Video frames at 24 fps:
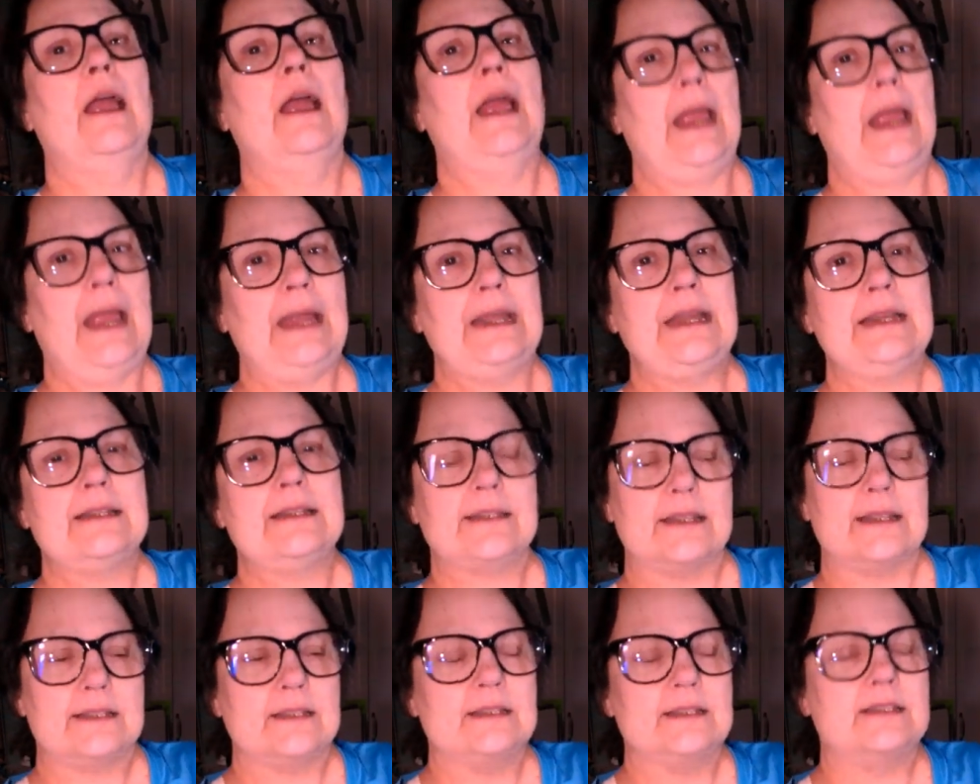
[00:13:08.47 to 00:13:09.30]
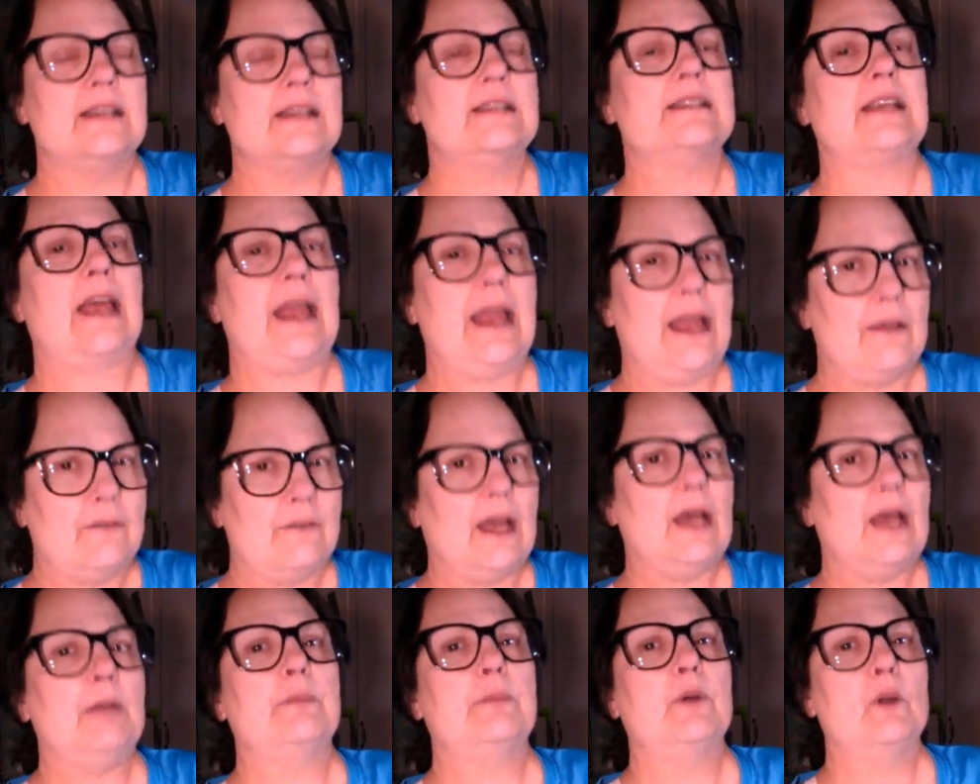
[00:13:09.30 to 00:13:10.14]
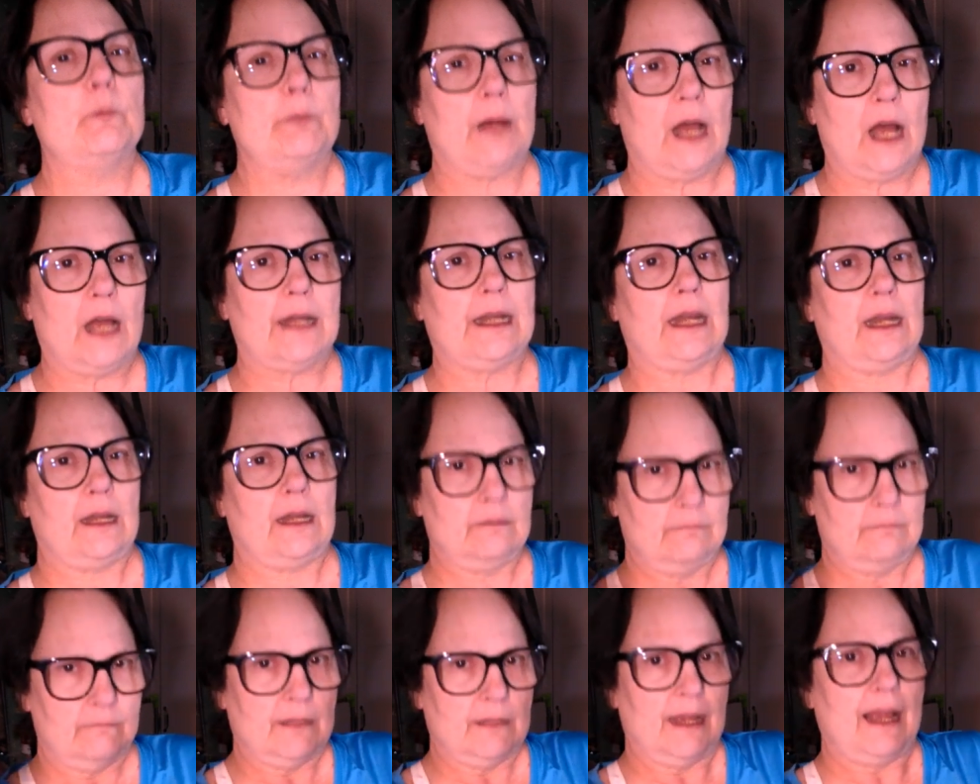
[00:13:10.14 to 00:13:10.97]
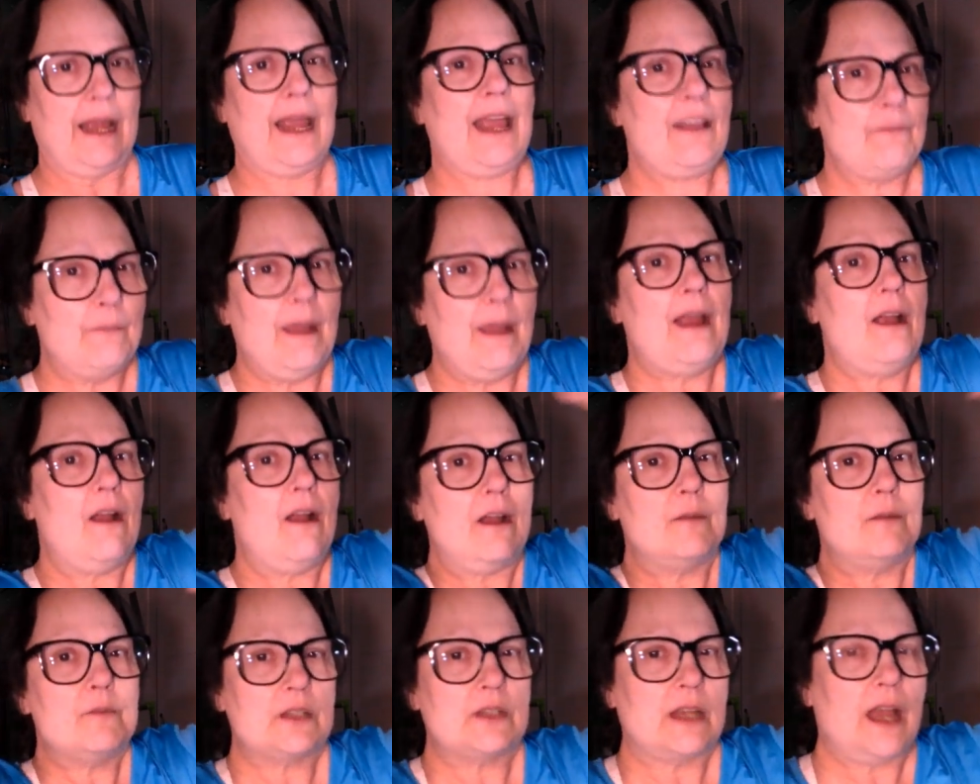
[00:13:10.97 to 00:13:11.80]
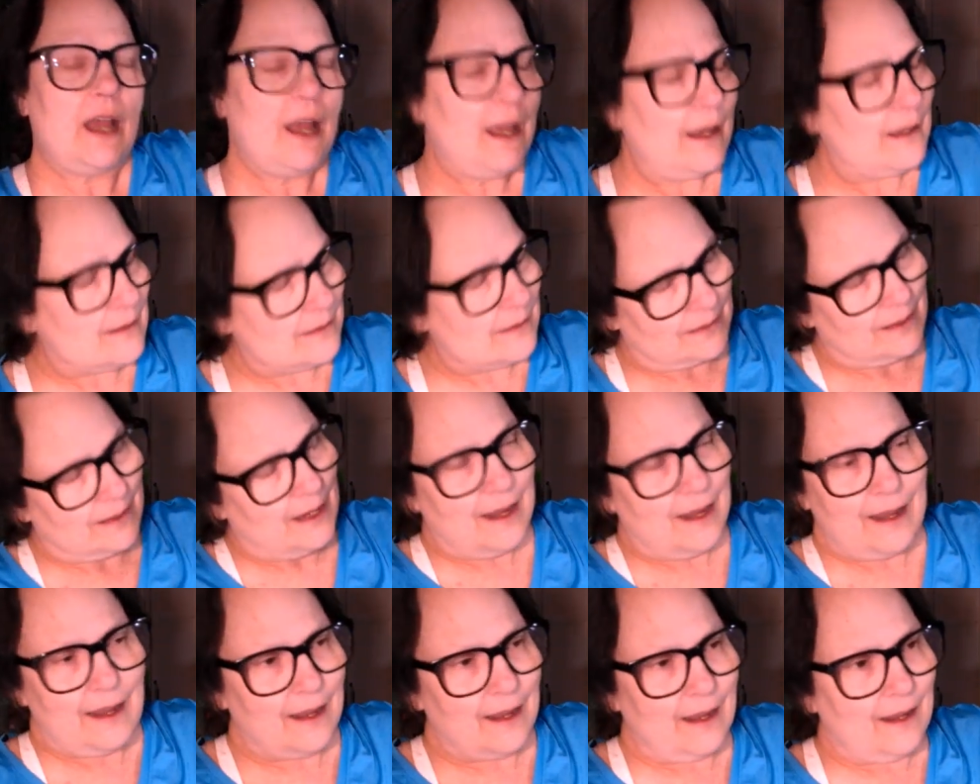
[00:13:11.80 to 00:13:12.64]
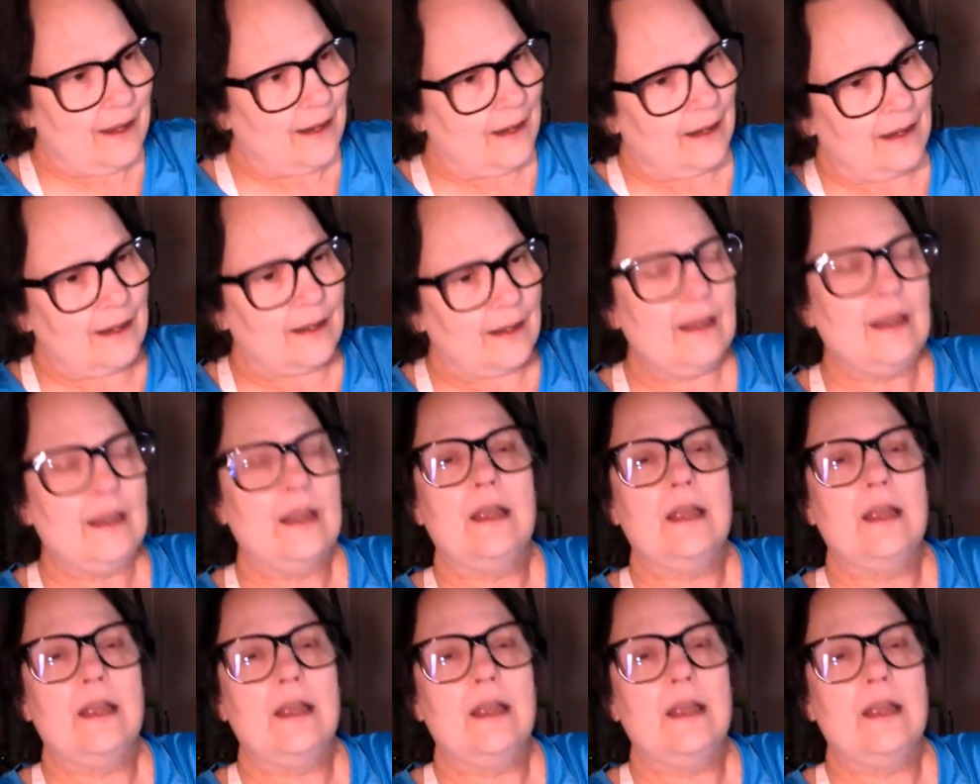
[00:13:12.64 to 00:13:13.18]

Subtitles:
And he says, and since I have upper body, I have my arms, guys, yay!